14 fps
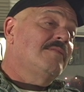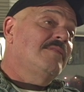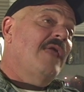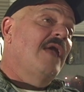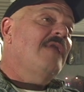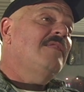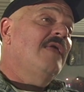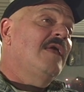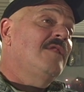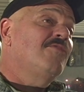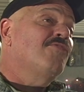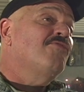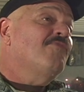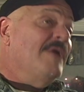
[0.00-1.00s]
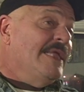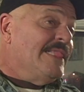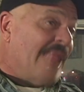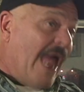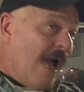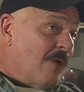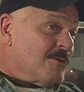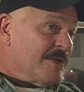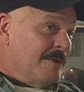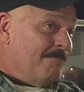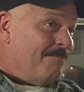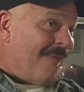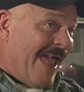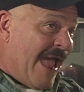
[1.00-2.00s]
They did
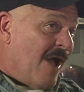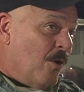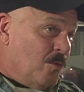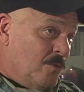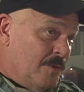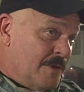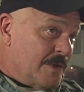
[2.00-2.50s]
3,000 pounds.